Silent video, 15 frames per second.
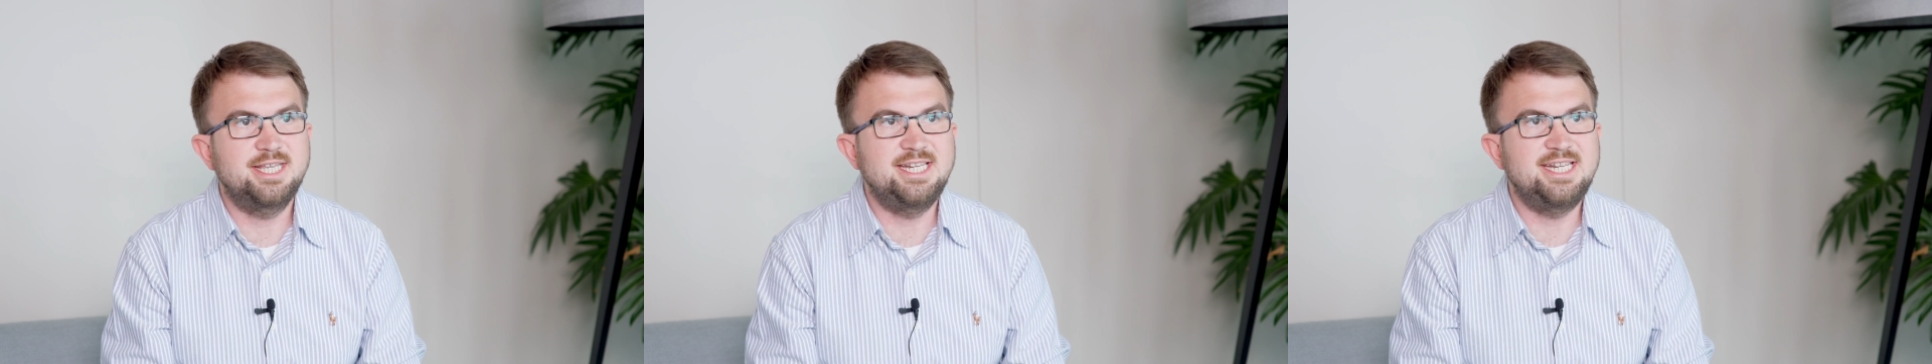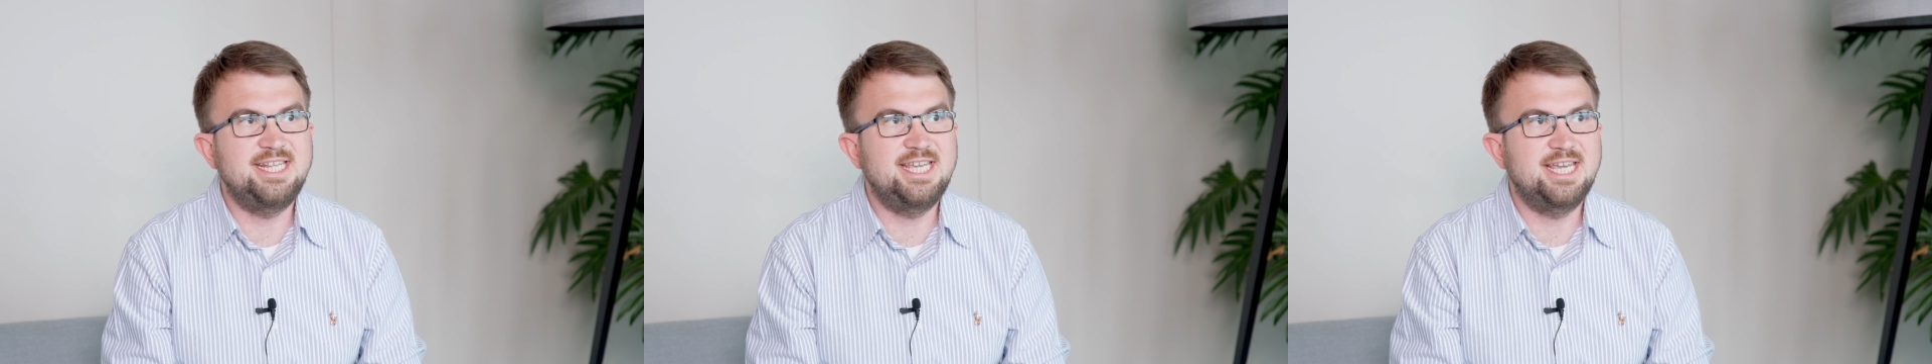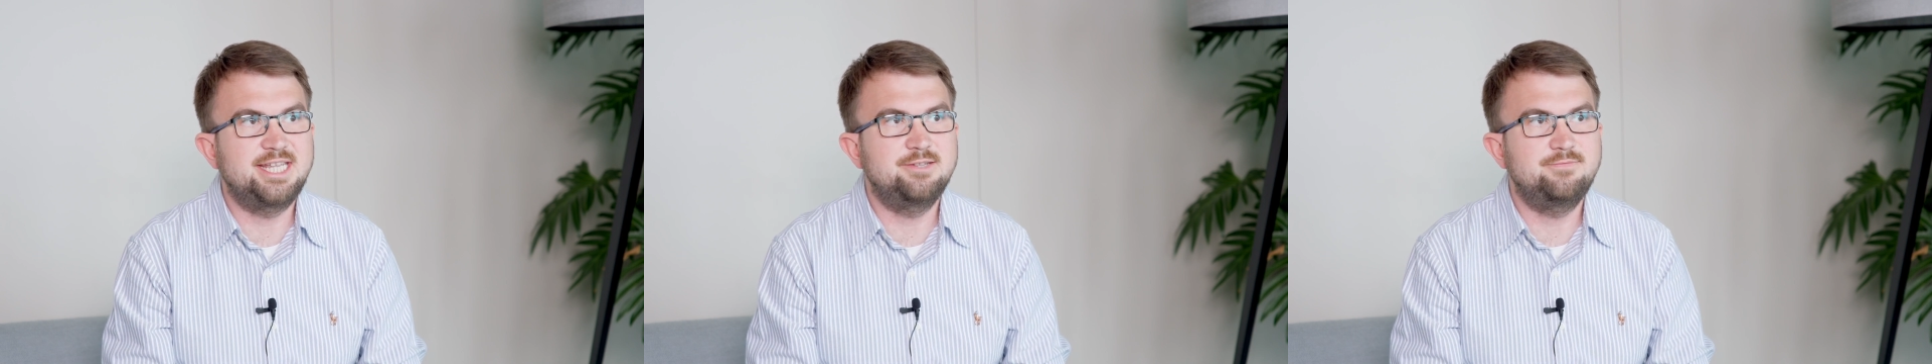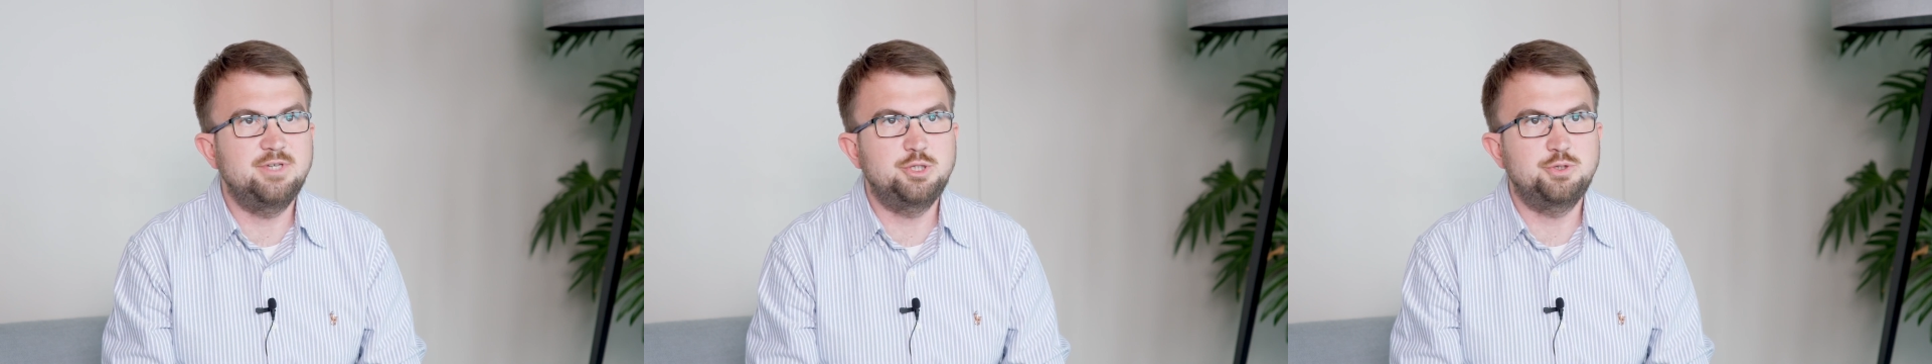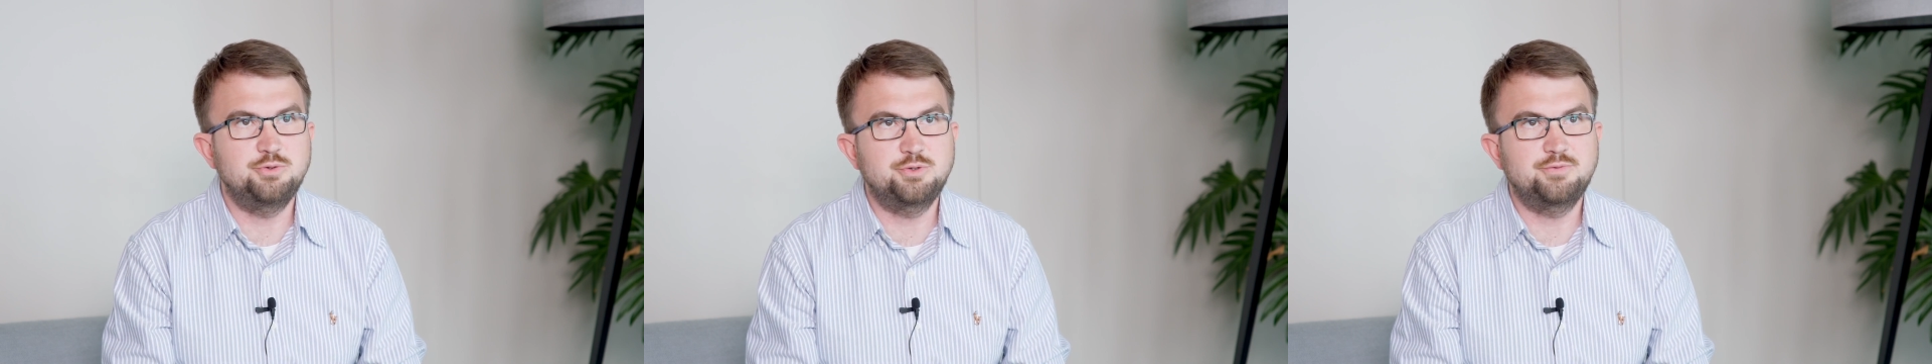In the end, we
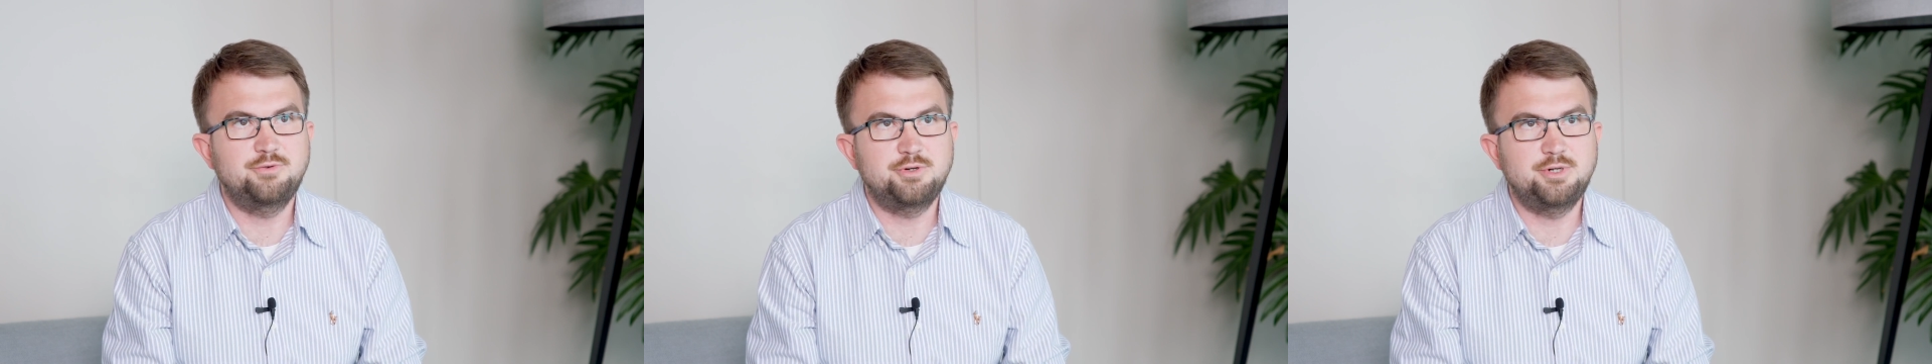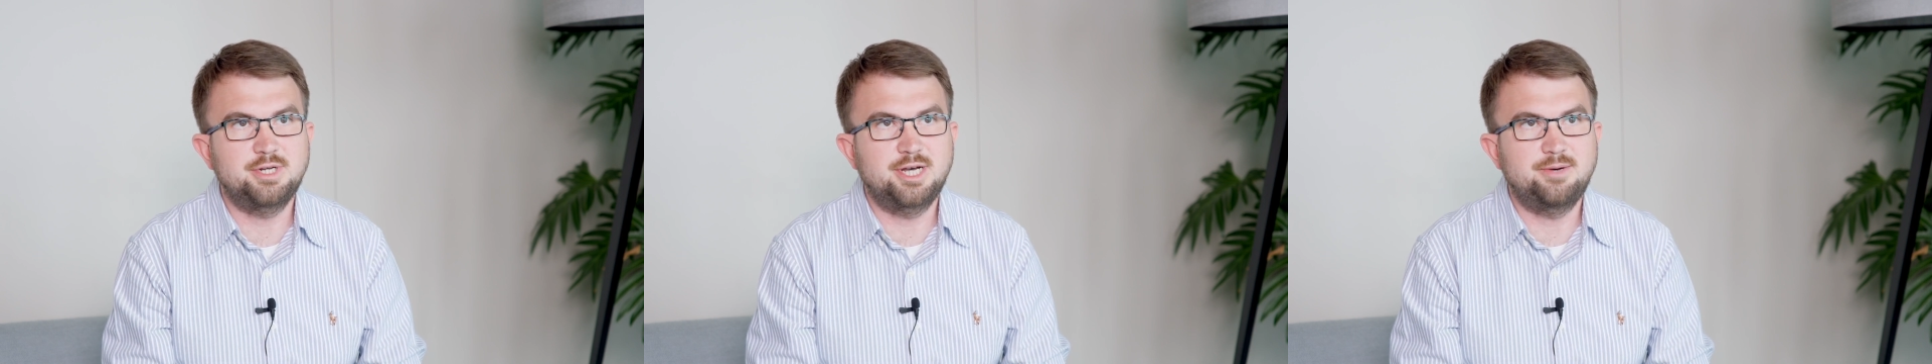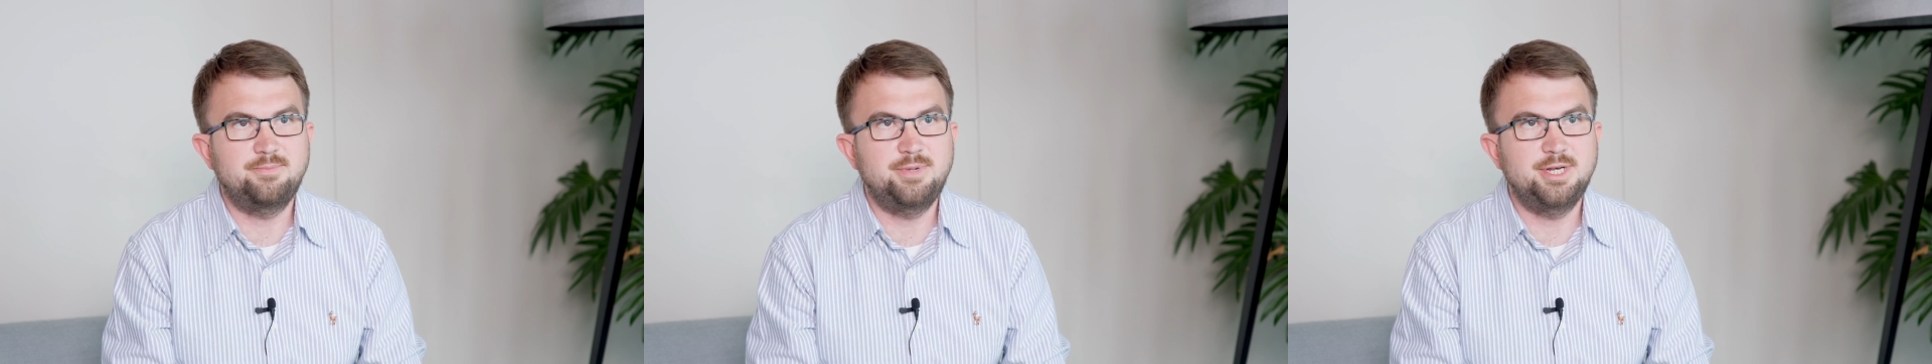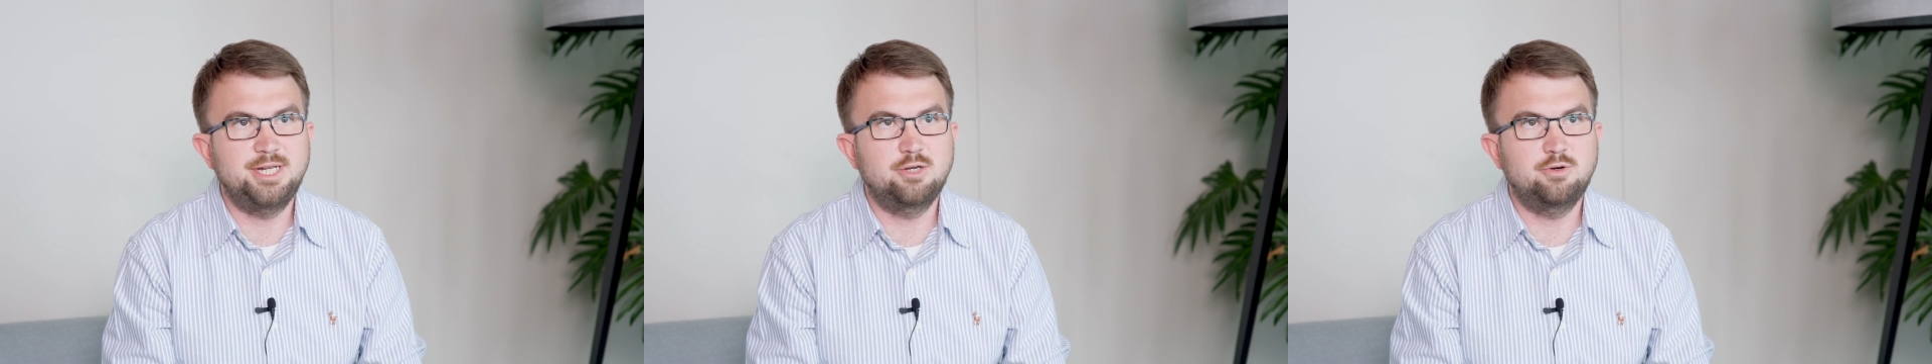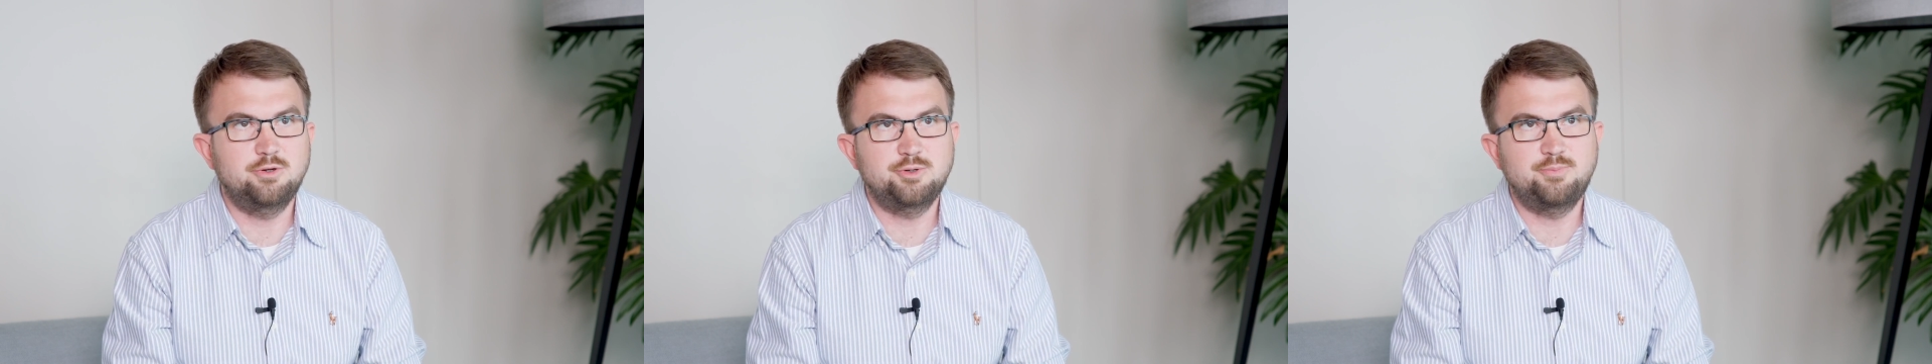choose for the company
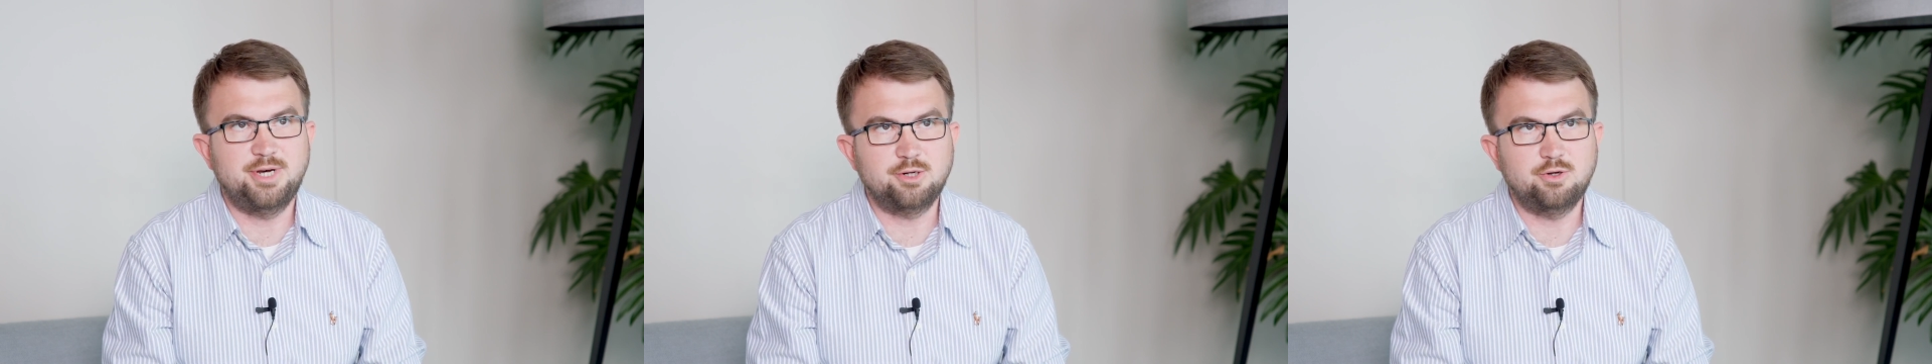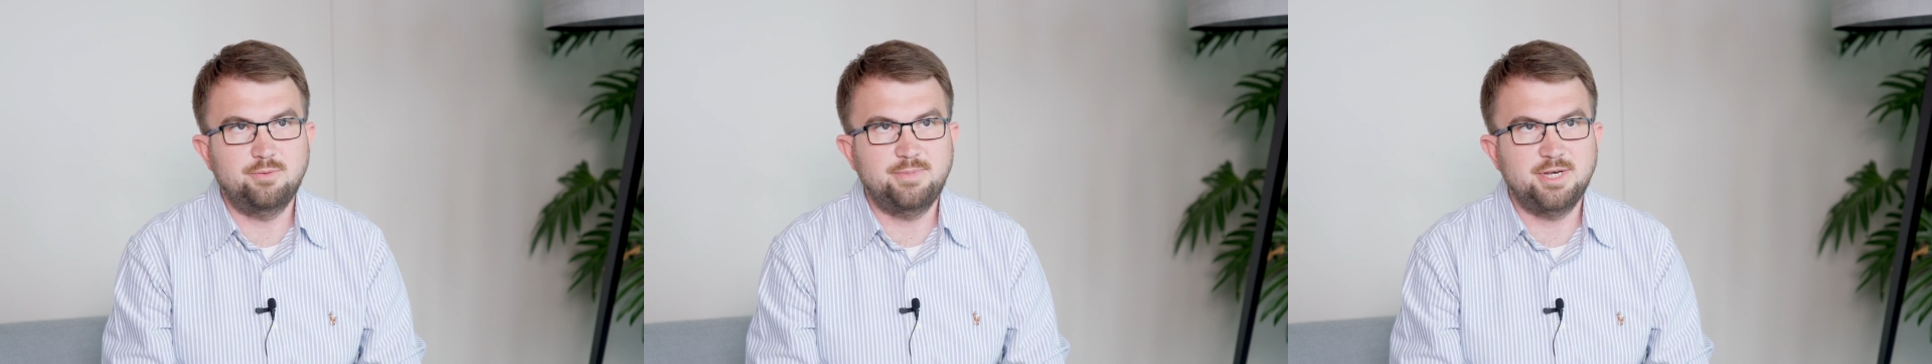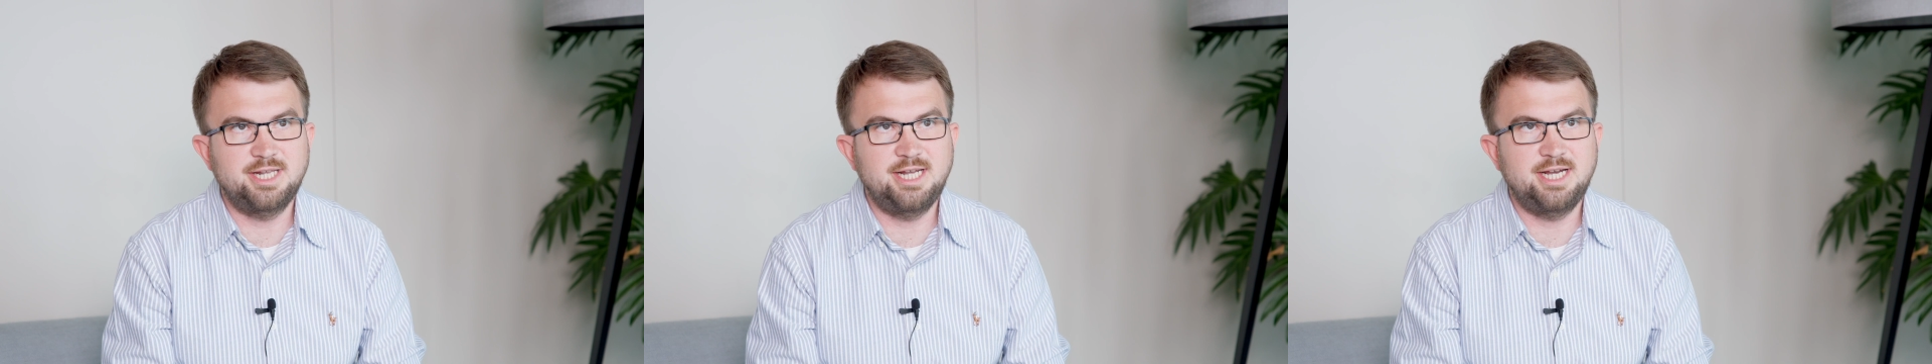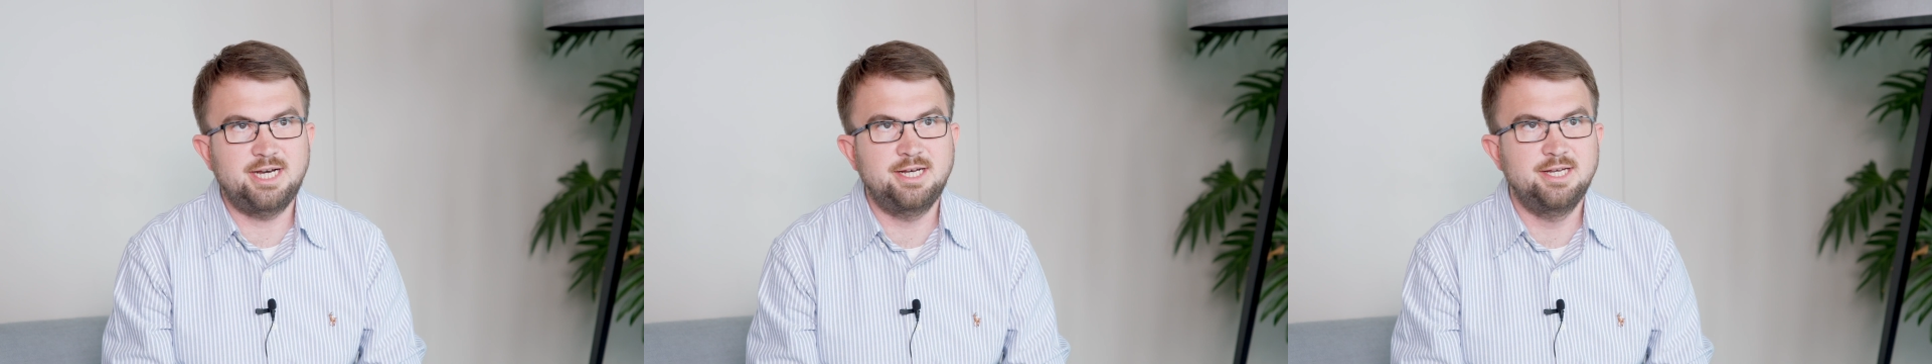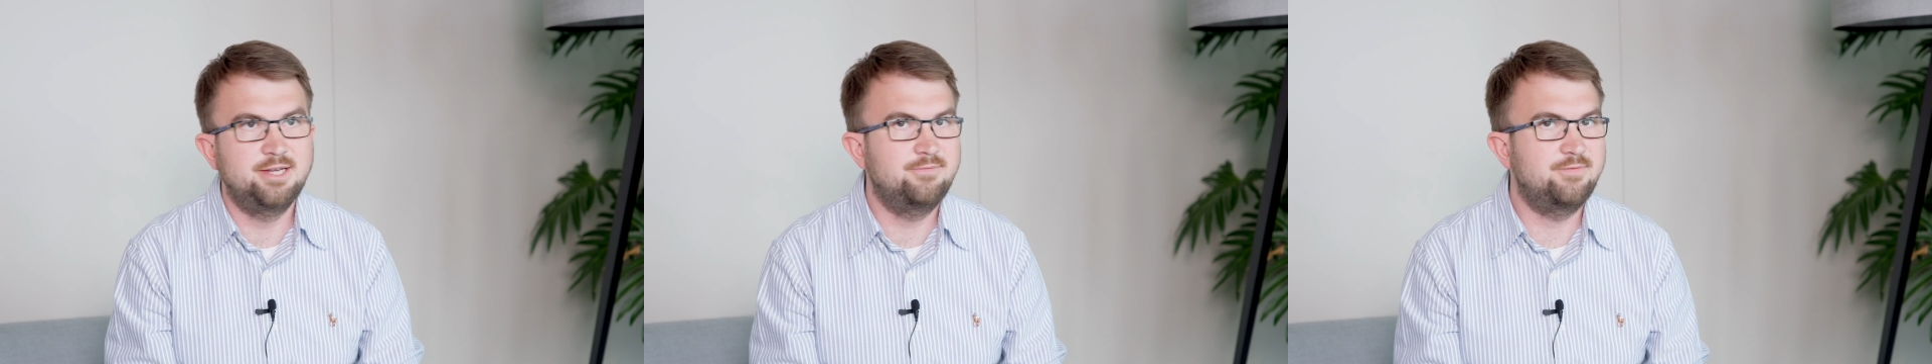called Parkopedia,